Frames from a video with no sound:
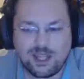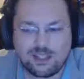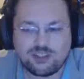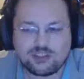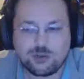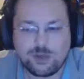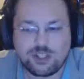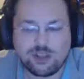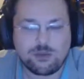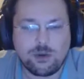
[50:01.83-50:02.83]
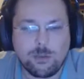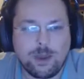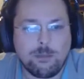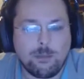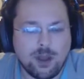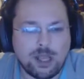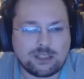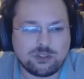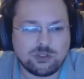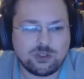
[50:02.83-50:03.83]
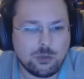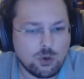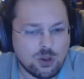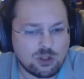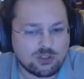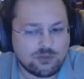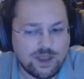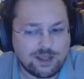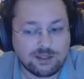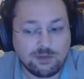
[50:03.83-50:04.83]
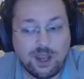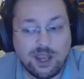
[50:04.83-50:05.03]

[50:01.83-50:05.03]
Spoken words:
to screw each other a bit, but it's also more cost effective,